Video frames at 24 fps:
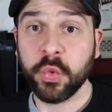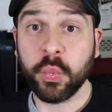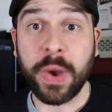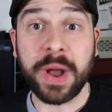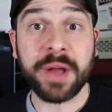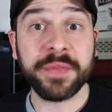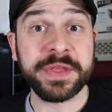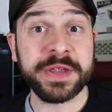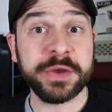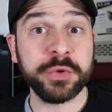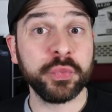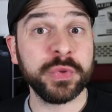
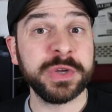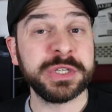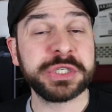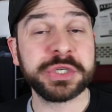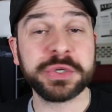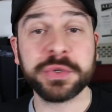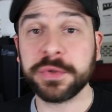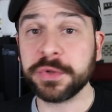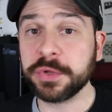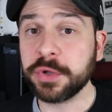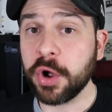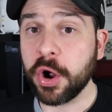While the
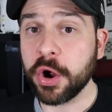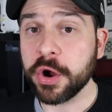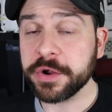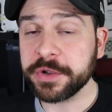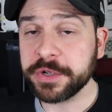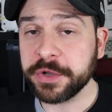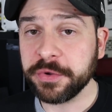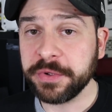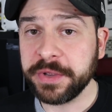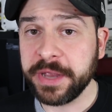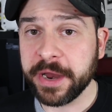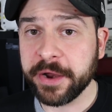original
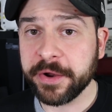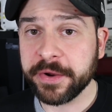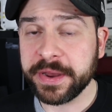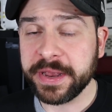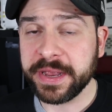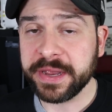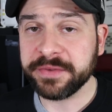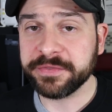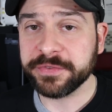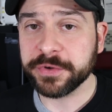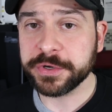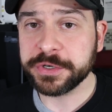
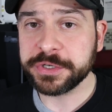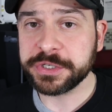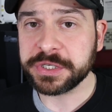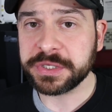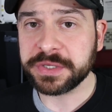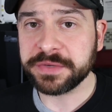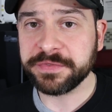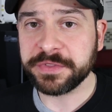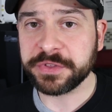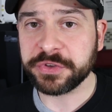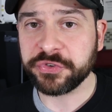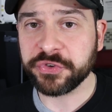cargo-carrying
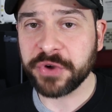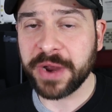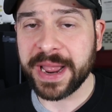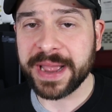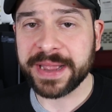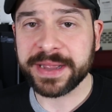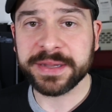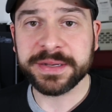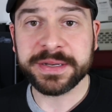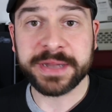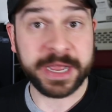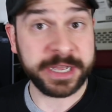version of the
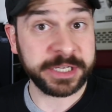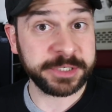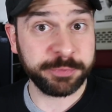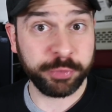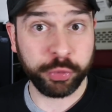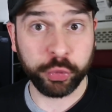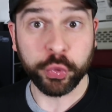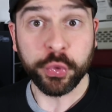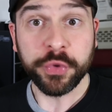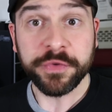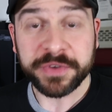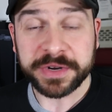Dragon has
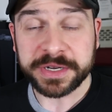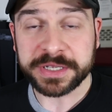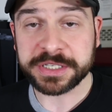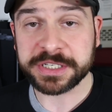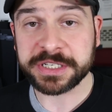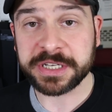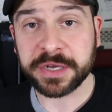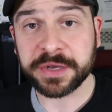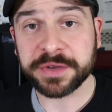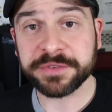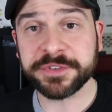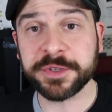proven
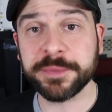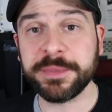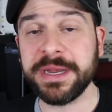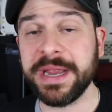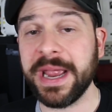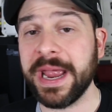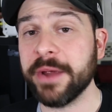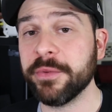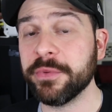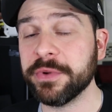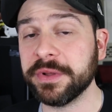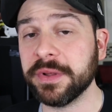itself to
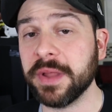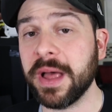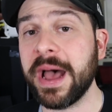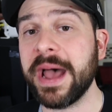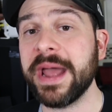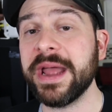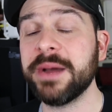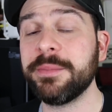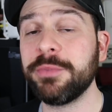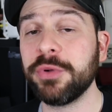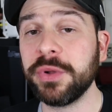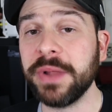be a
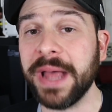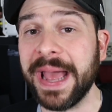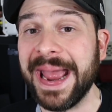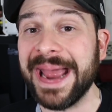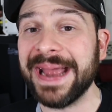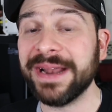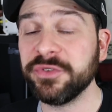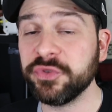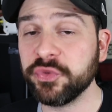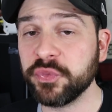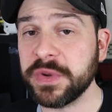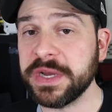reliable
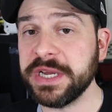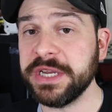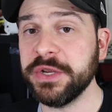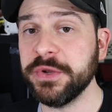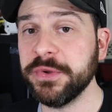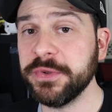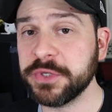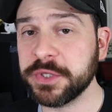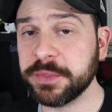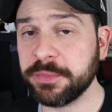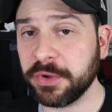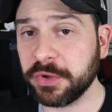and
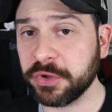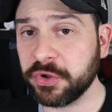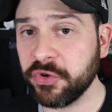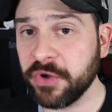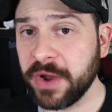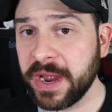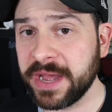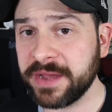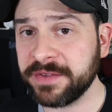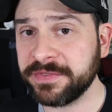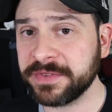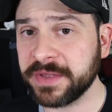reusable
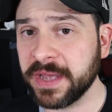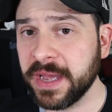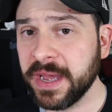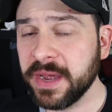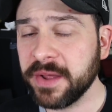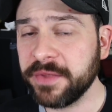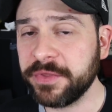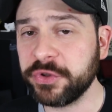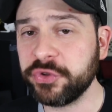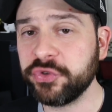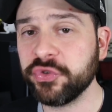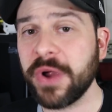craft,
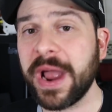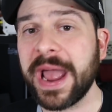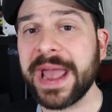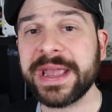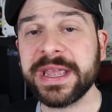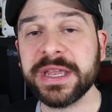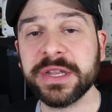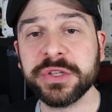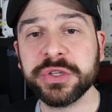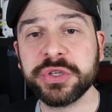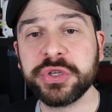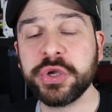the
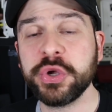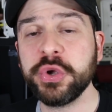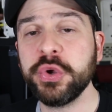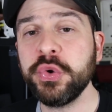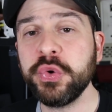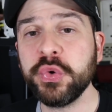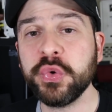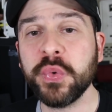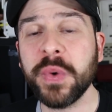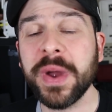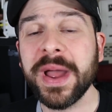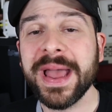Dragon
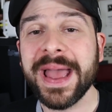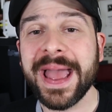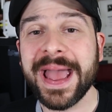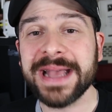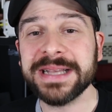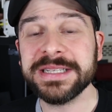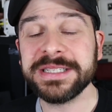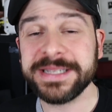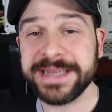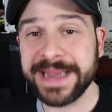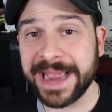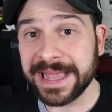two
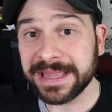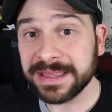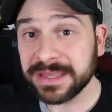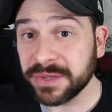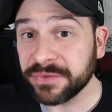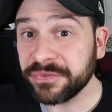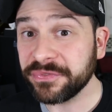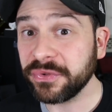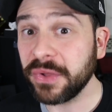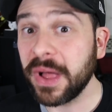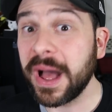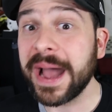has yet
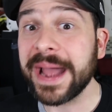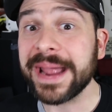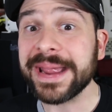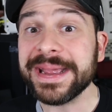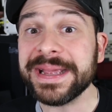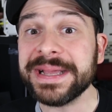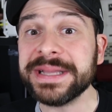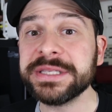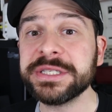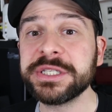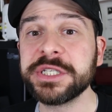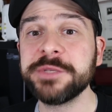to fly
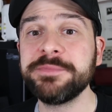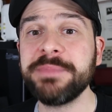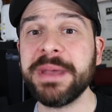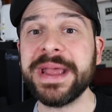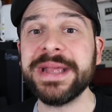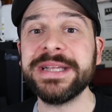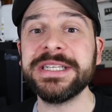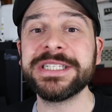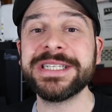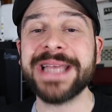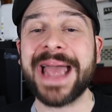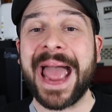in
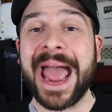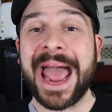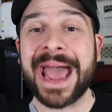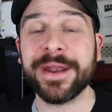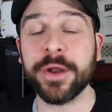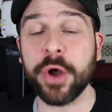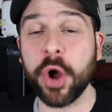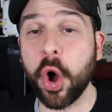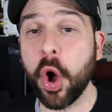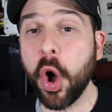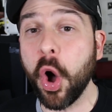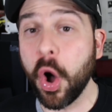space
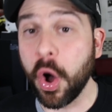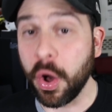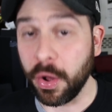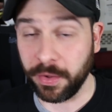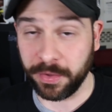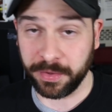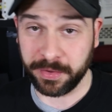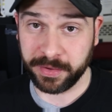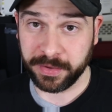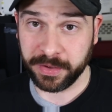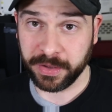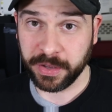at
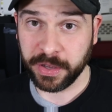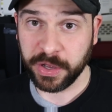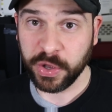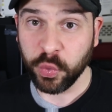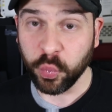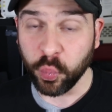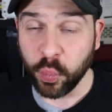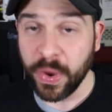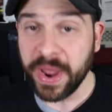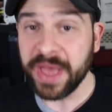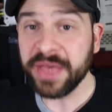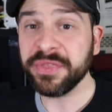all,
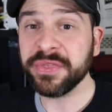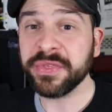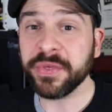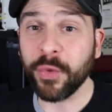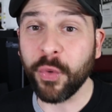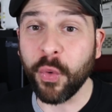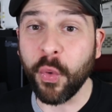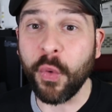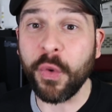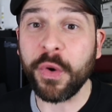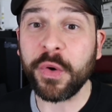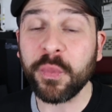with
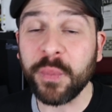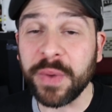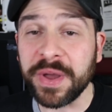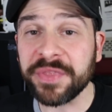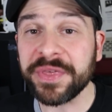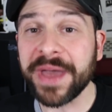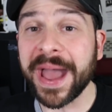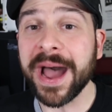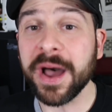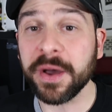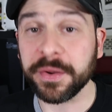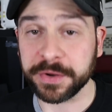or
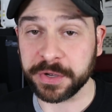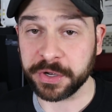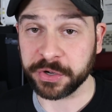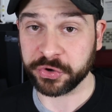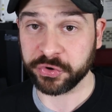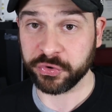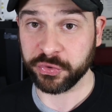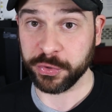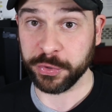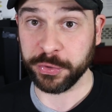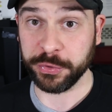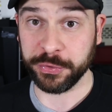without a
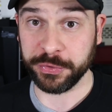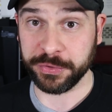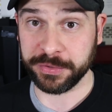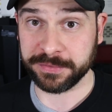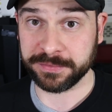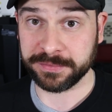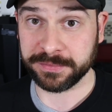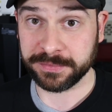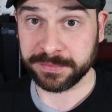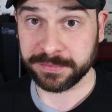crew.